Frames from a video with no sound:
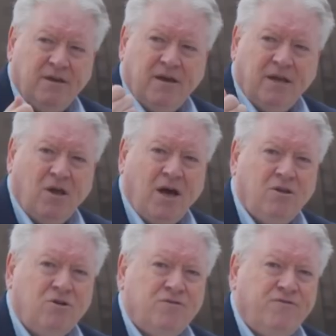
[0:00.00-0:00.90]
a
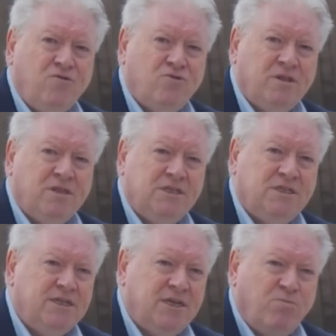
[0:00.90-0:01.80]
lot of folk in this
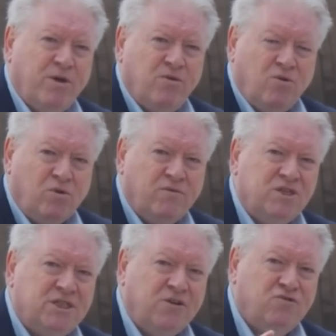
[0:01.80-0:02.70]
city. And when the whole of
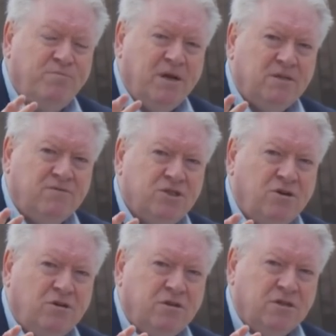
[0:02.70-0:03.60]
the central belt of
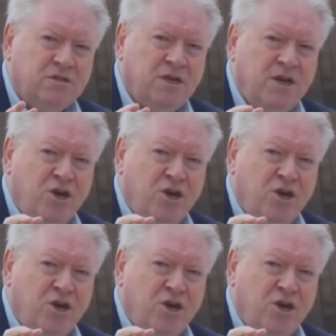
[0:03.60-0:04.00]
Scotland,